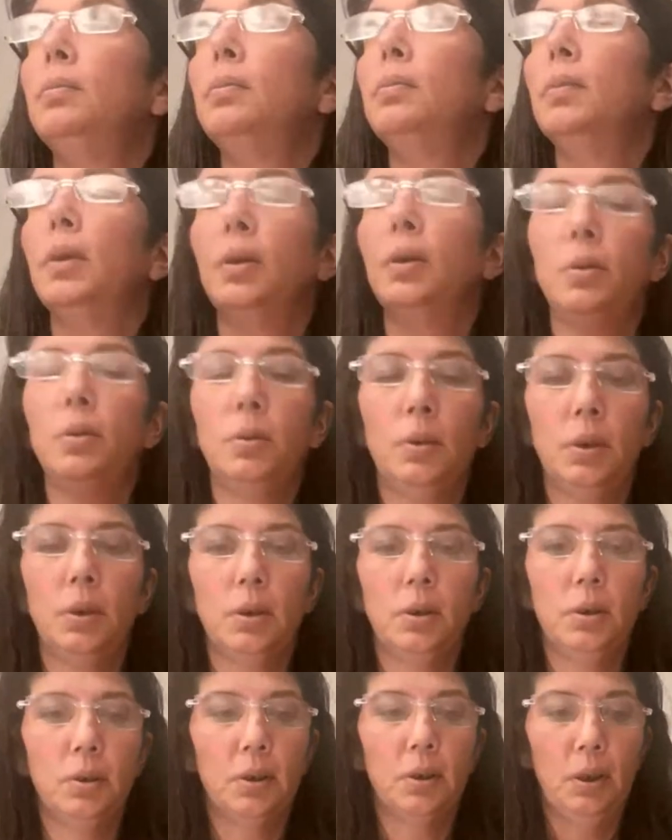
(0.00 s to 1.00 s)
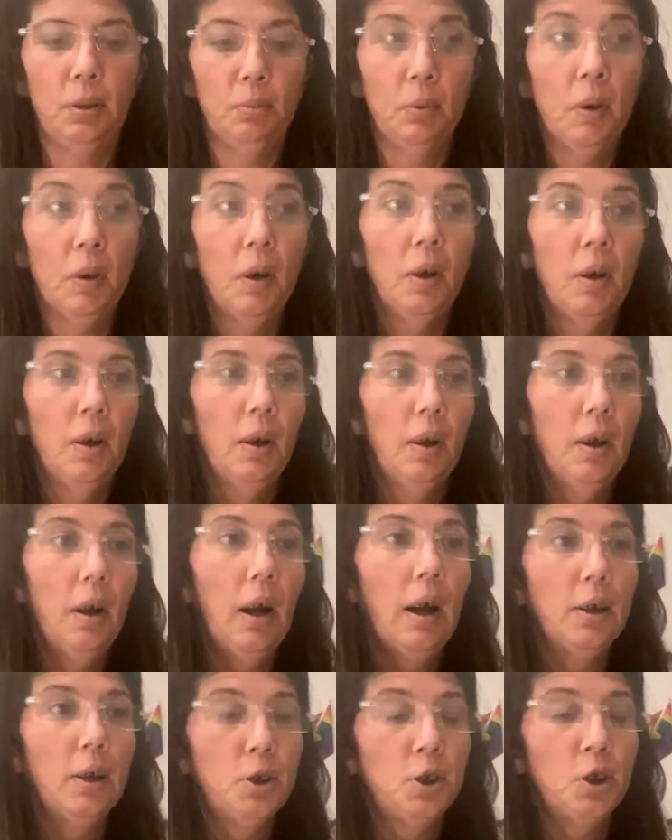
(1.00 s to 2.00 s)
Oh, good grief.
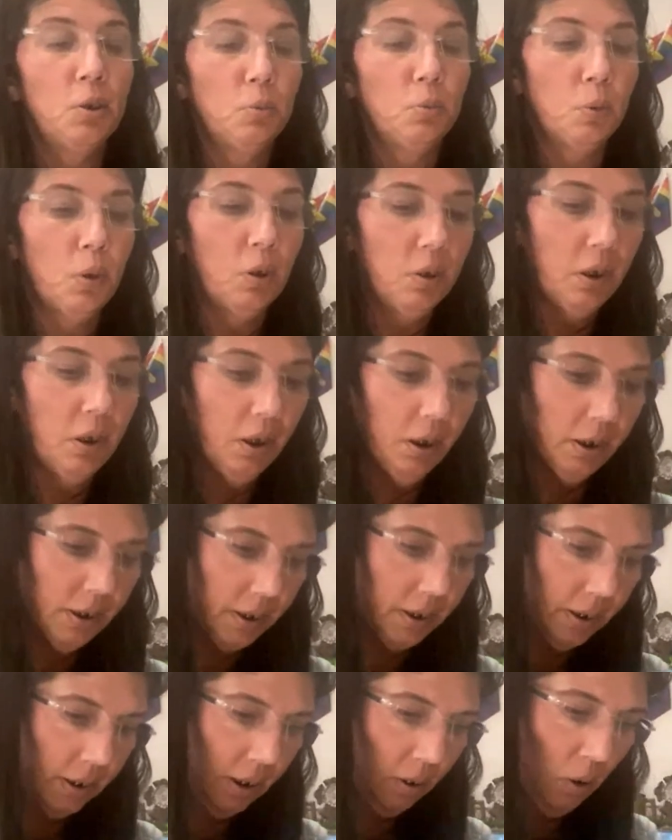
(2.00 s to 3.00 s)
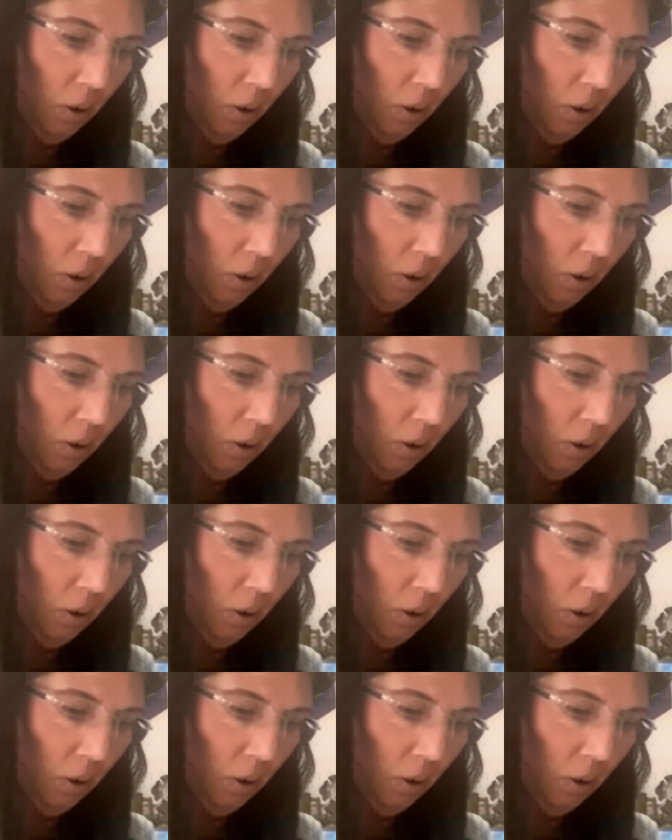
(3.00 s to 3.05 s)
I should have wrote your list down.